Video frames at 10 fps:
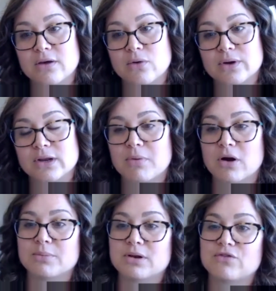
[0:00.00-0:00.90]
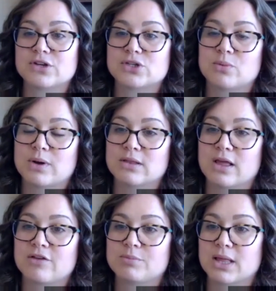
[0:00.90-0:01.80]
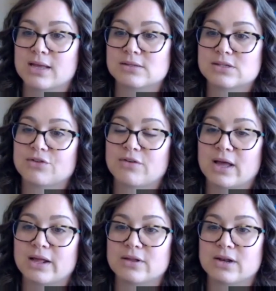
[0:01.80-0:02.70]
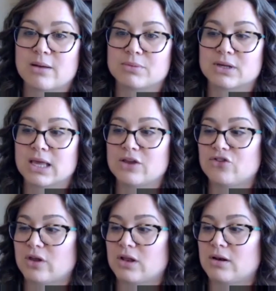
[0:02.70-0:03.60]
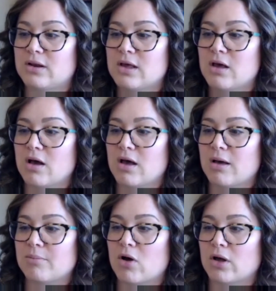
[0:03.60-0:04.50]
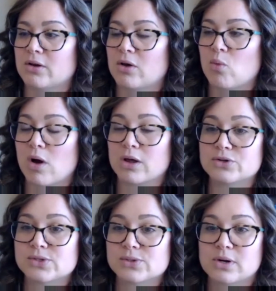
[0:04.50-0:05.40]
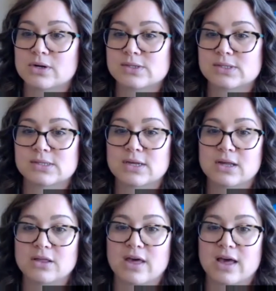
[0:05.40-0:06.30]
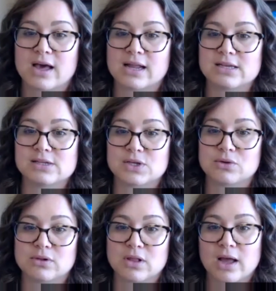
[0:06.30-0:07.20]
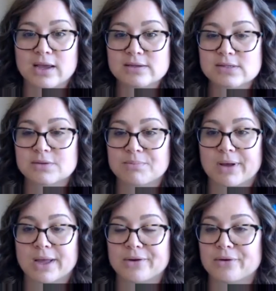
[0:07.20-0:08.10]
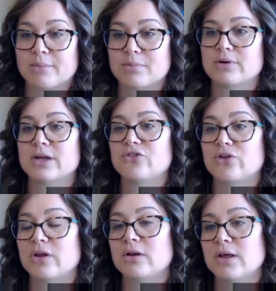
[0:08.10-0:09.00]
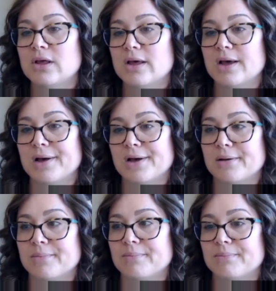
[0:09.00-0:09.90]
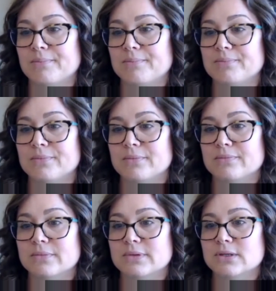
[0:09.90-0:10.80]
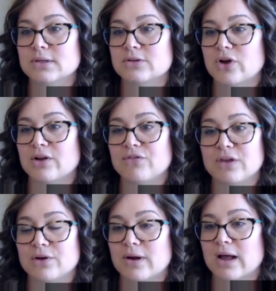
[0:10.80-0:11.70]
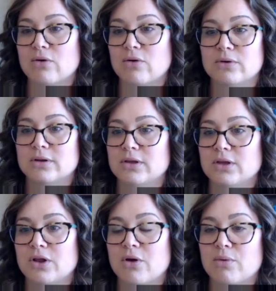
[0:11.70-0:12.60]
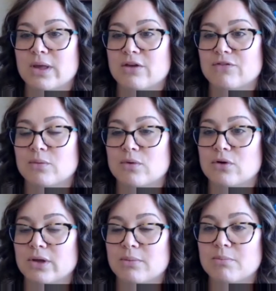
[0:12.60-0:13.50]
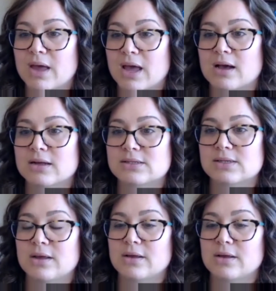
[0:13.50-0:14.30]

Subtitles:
Oregon Department of Fish and Wildlife plans to file an application on a water source that is utilized by your operation. Try to figure out, if it will impact